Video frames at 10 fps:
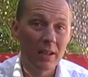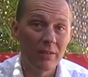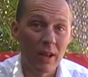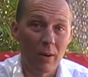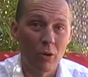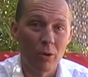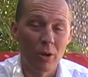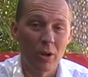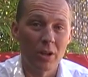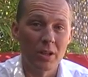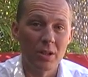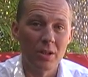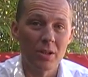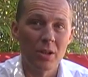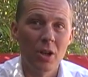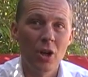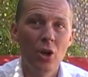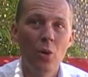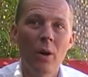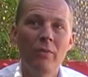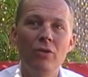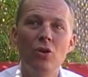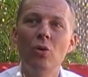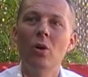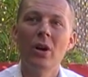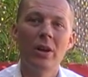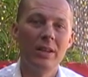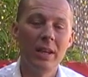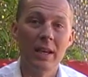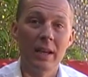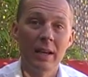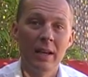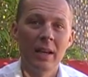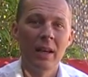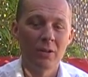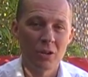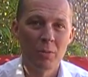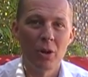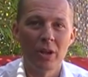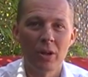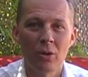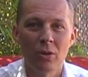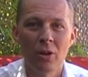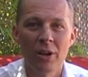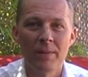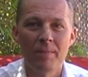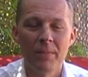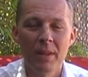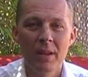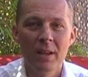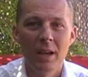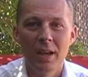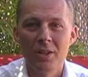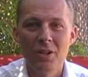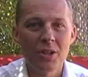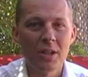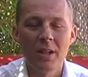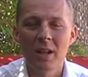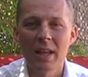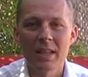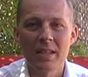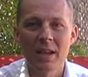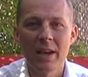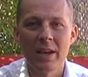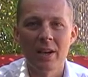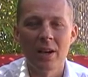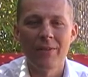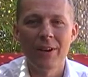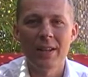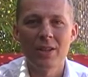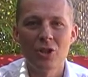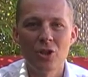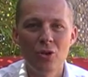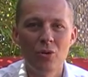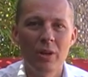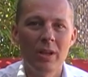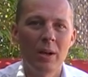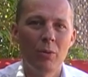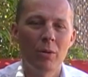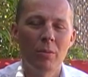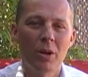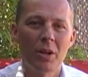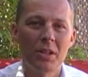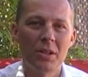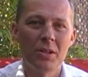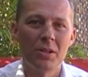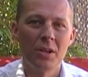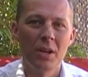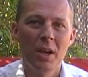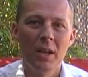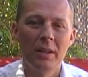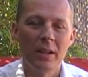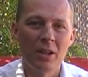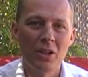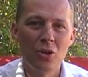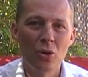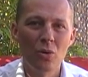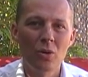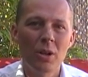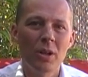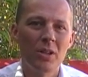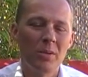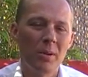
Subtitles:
of network marketers who have no idea how to market online. Just in the last day, I've had 2 network marketers that I know to